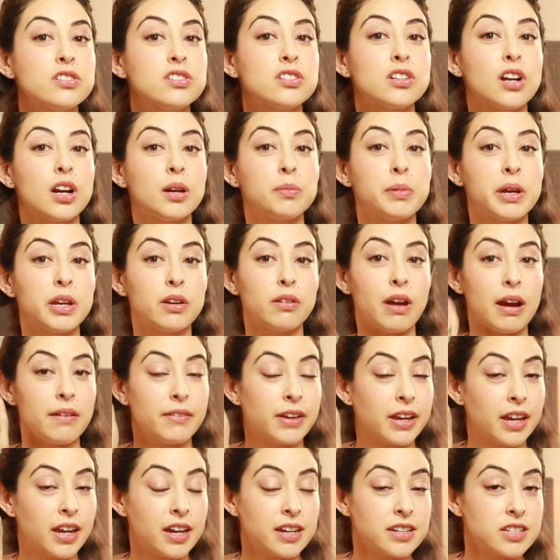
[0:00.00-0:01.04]
start by
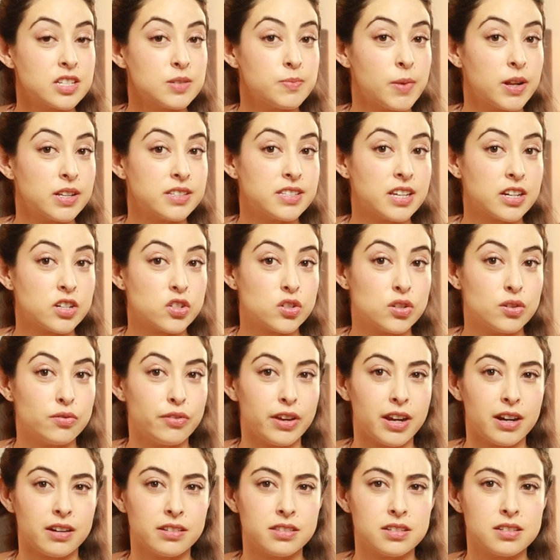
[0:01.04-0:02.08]
grabbing a small section of
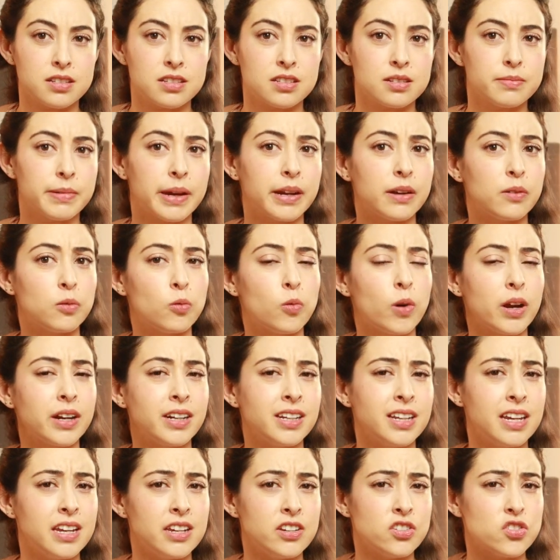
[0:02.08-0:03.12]
hair. This is about a one
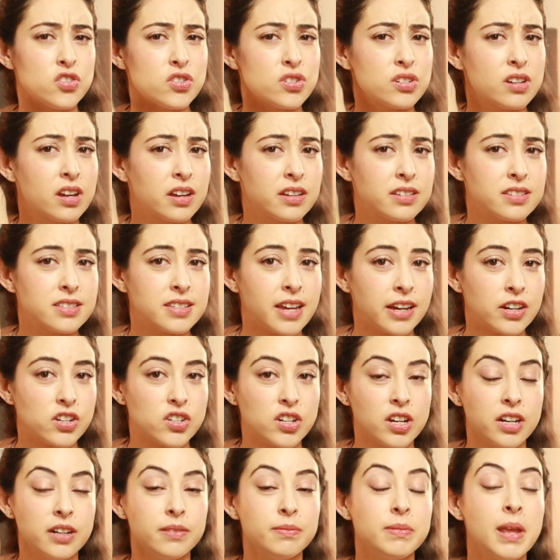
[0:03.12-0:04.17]
inch
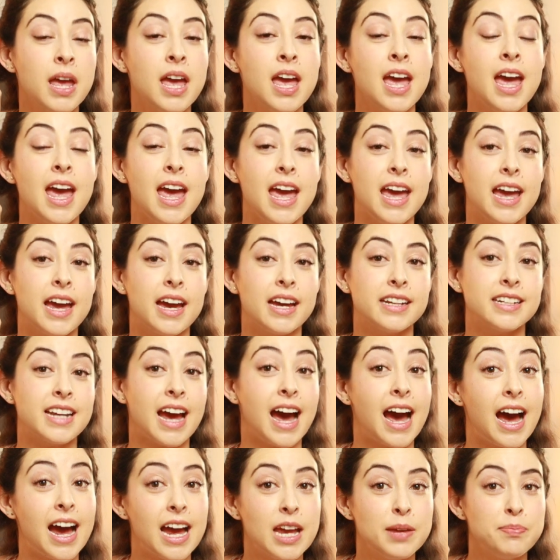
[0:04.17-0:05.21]
section. And
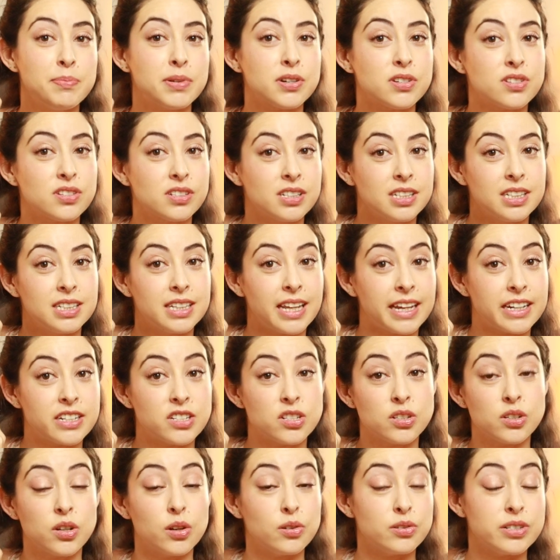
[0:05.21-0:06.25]
I personally like
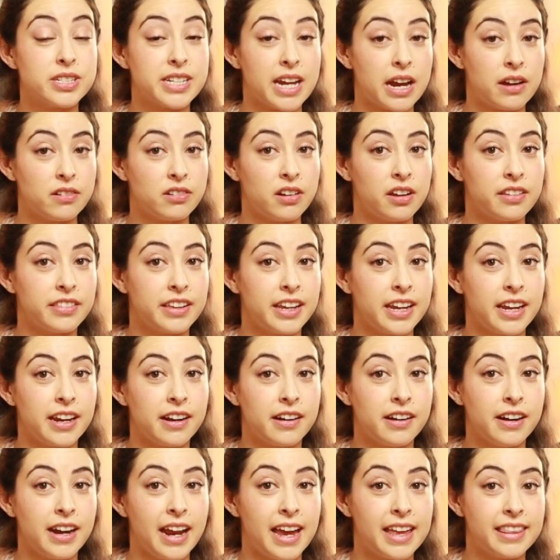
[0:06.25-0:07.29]
to go down on the
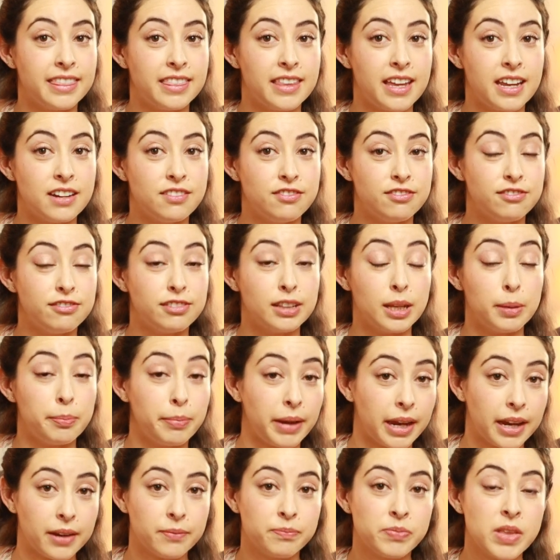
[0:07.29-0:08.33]
hair and then
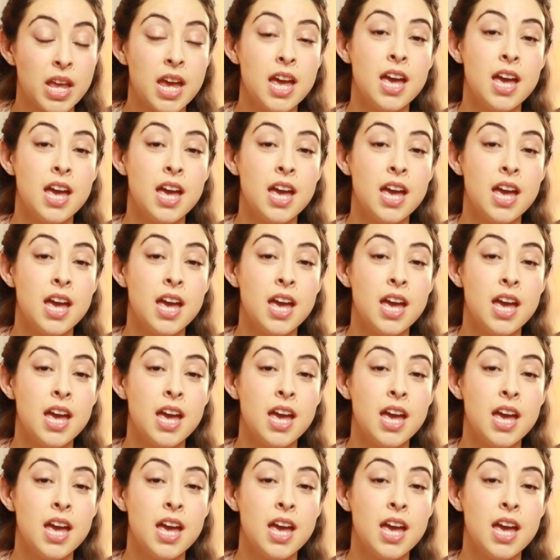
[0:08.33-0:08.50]
flipping.